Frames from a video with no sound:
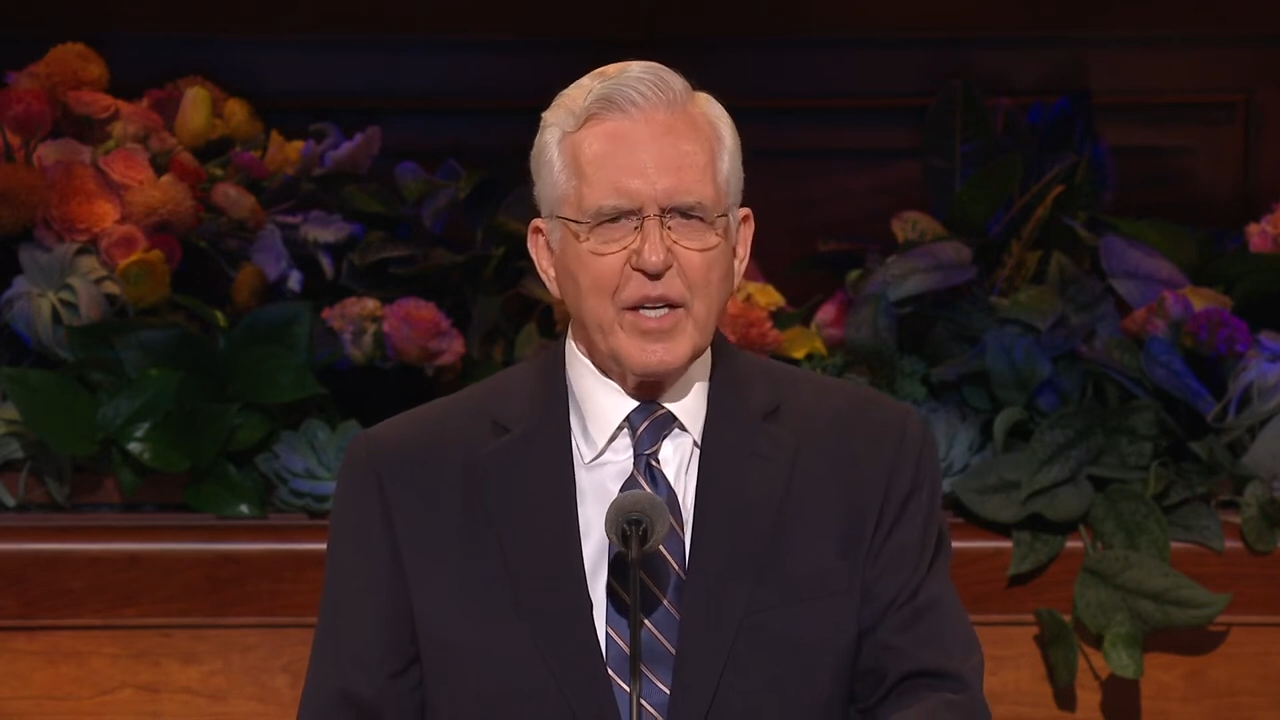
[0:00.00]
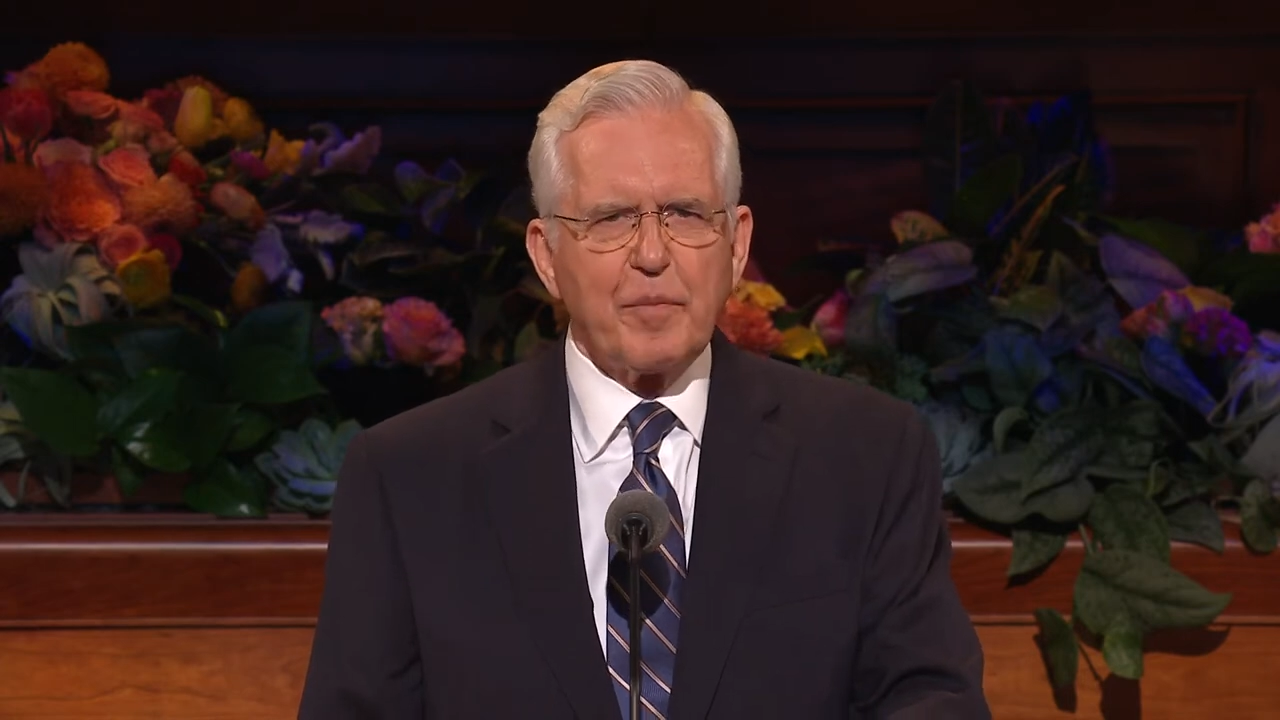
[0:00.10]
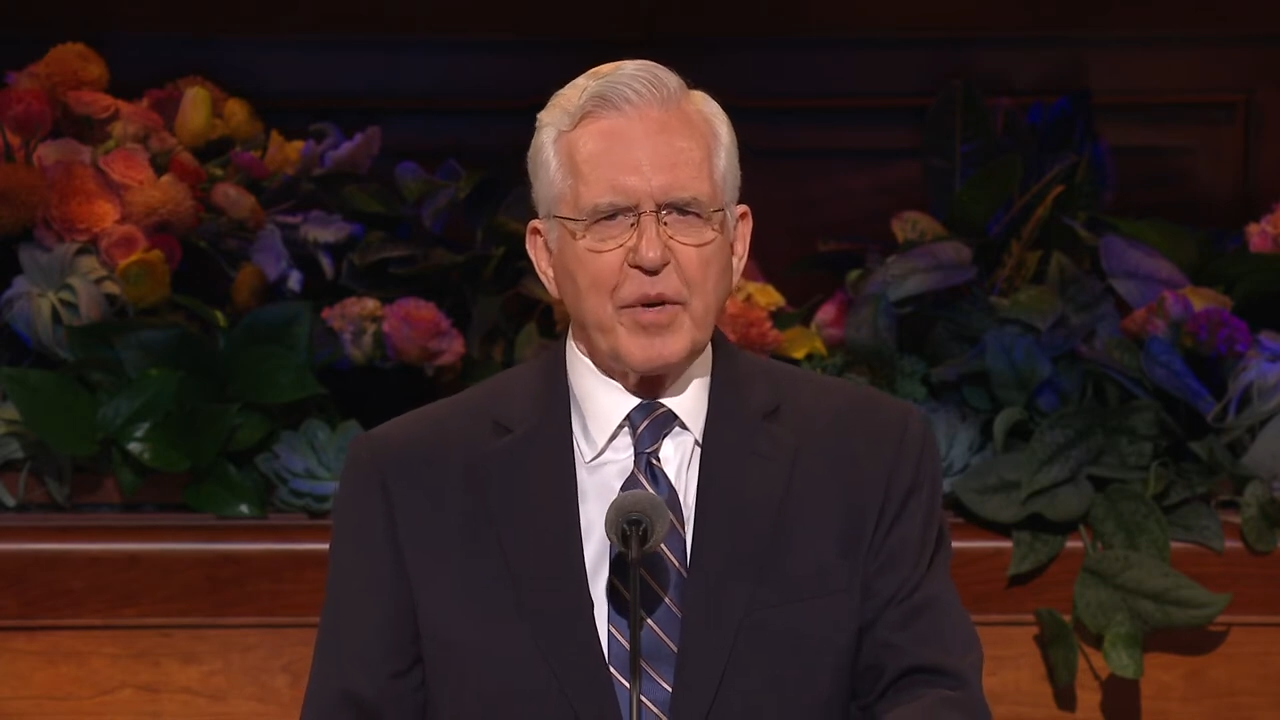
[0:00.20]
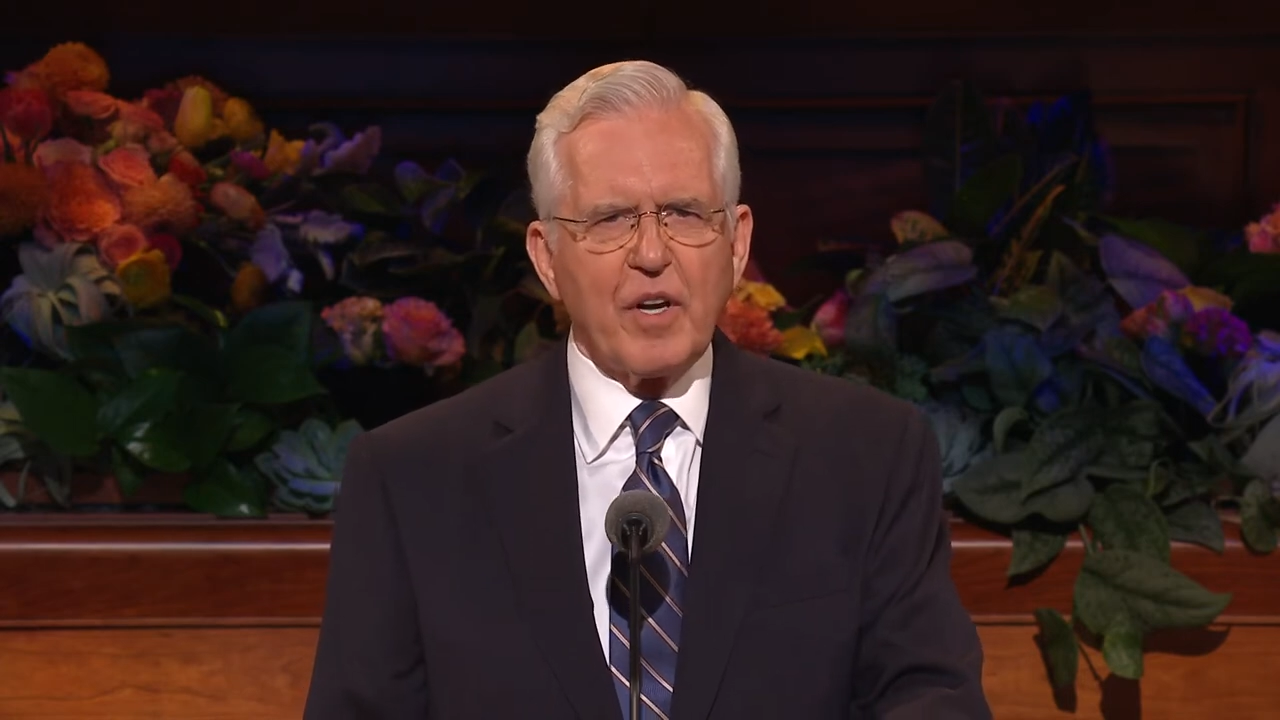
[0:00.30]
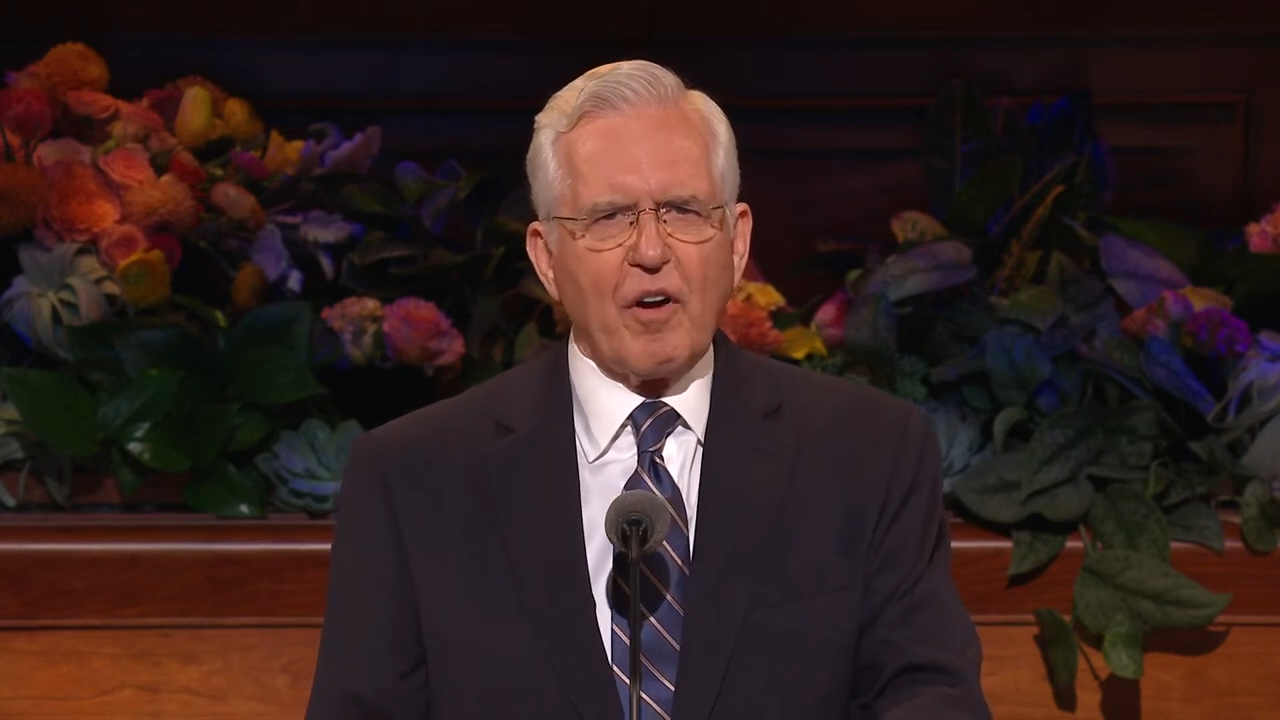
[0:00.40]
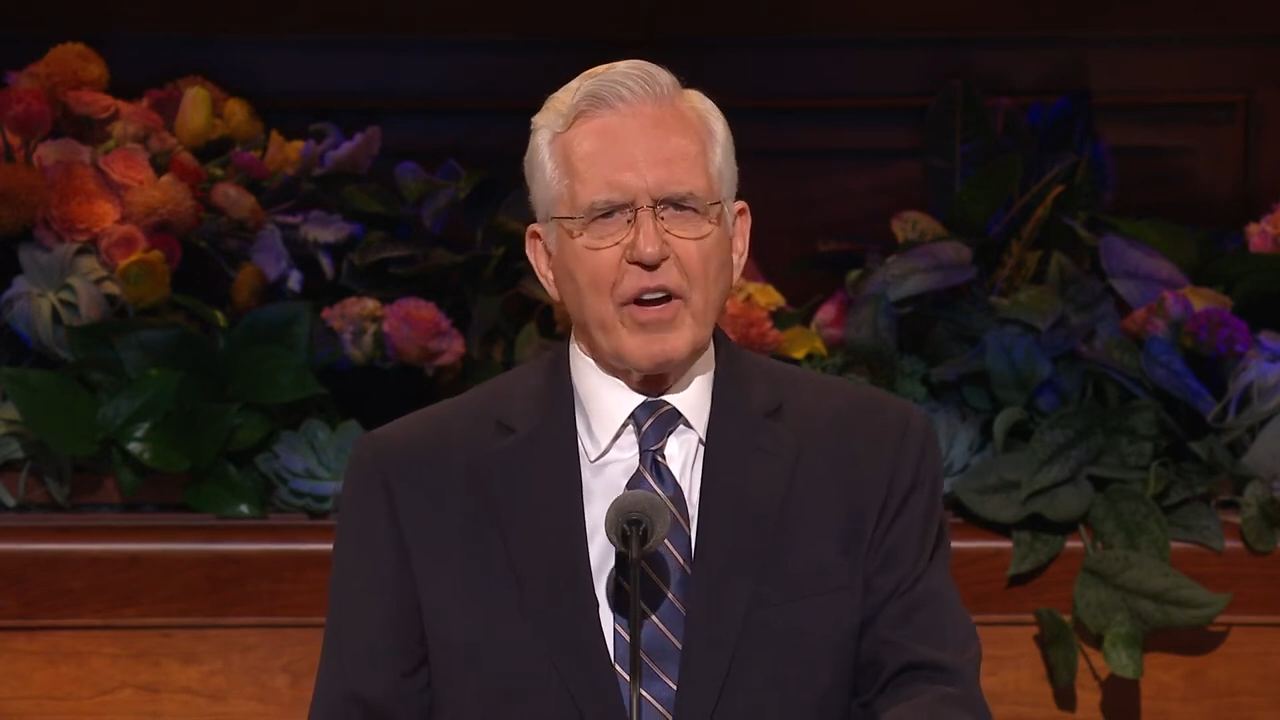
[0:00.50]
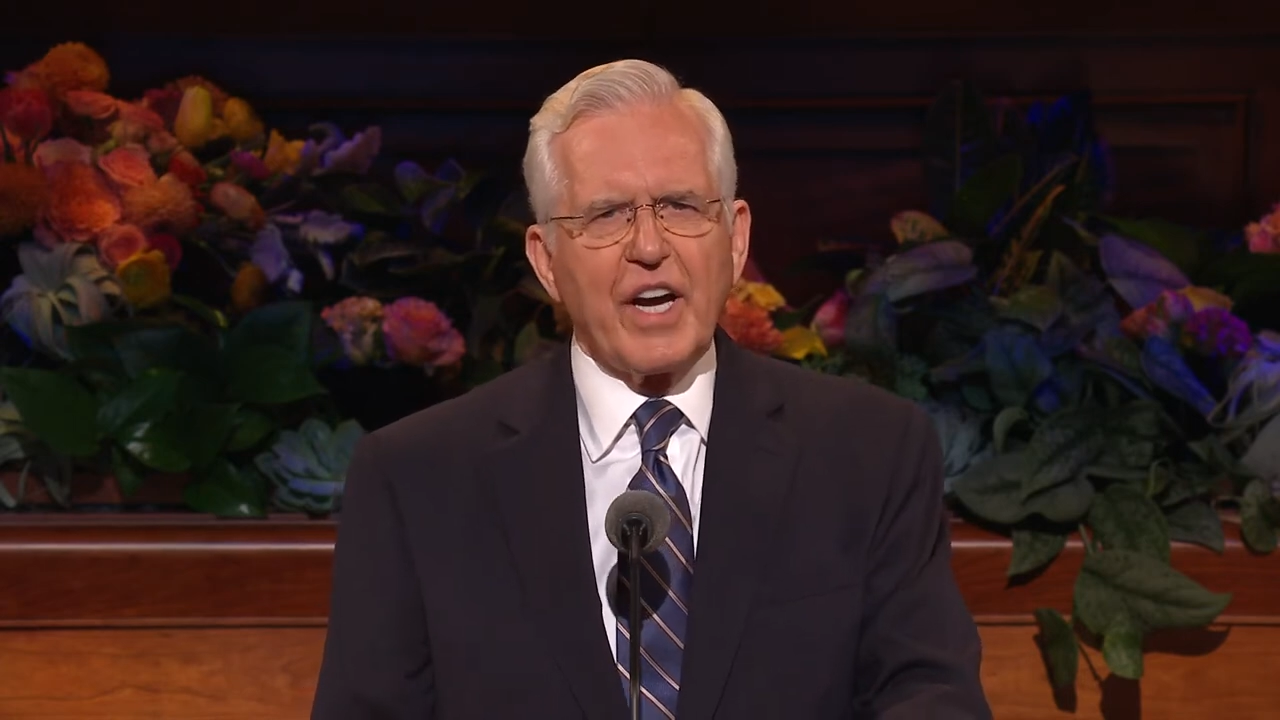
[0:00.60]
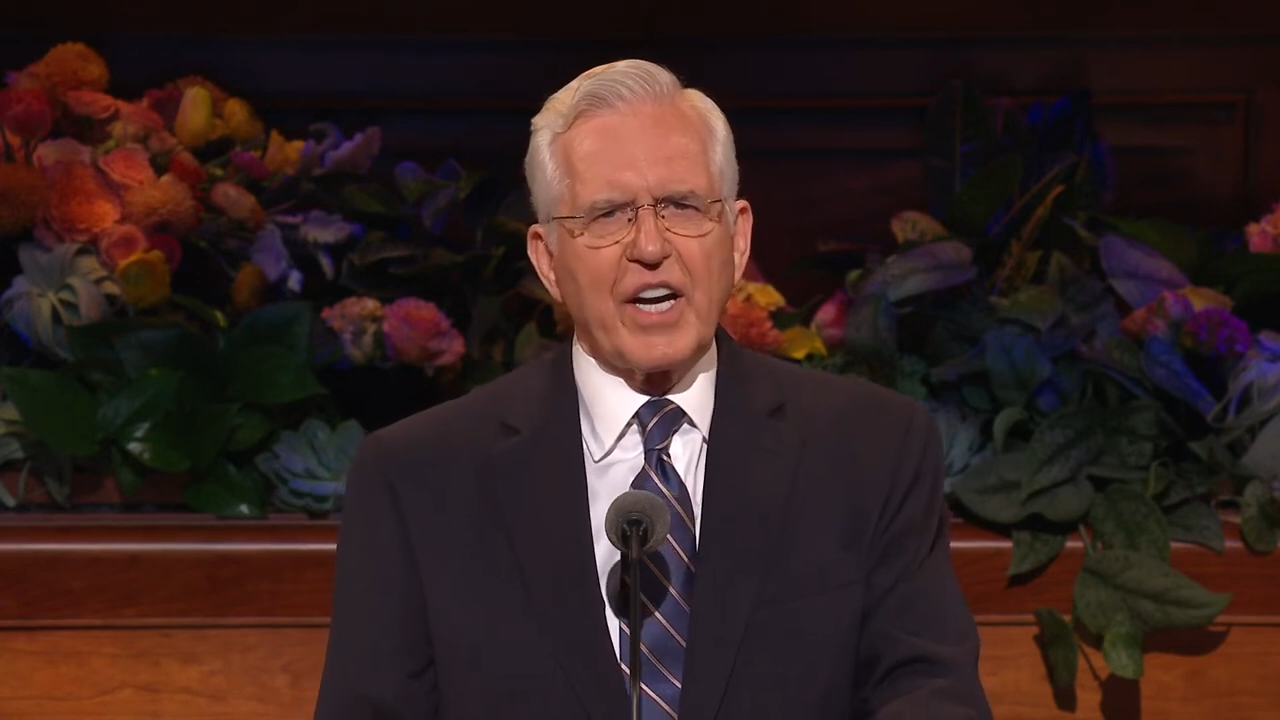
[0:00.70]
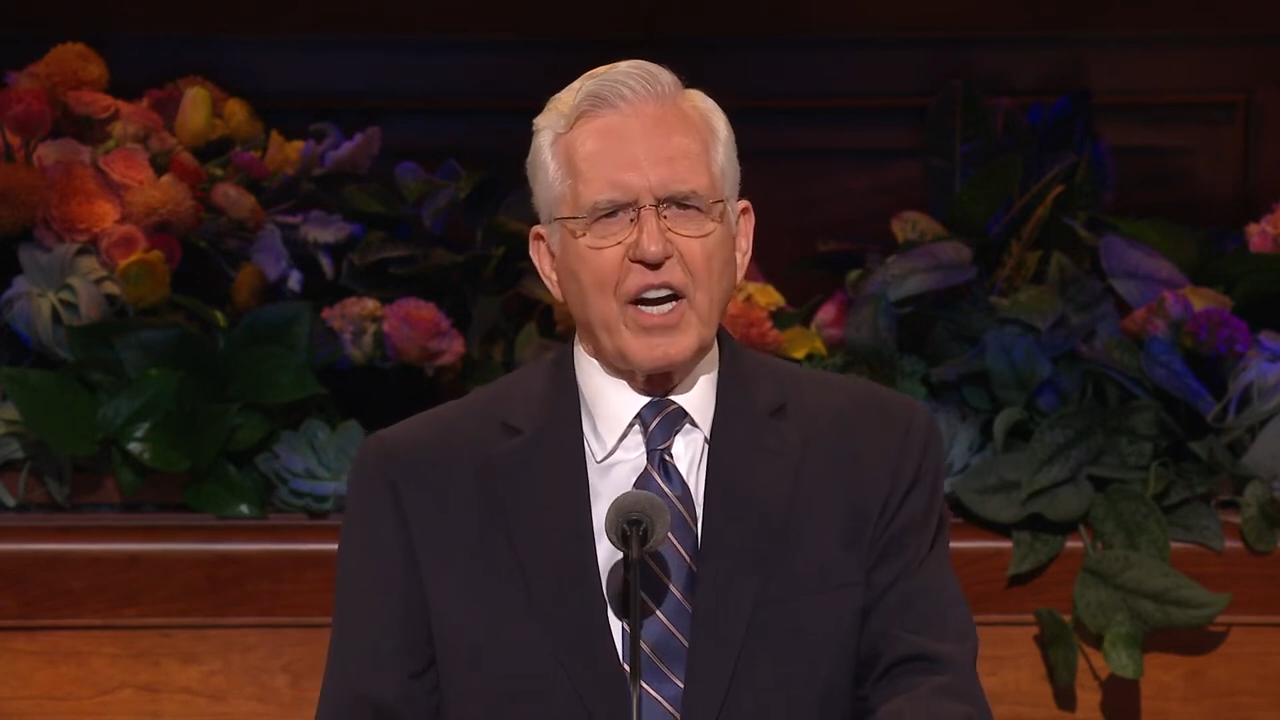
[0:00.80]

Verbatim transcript: Belonging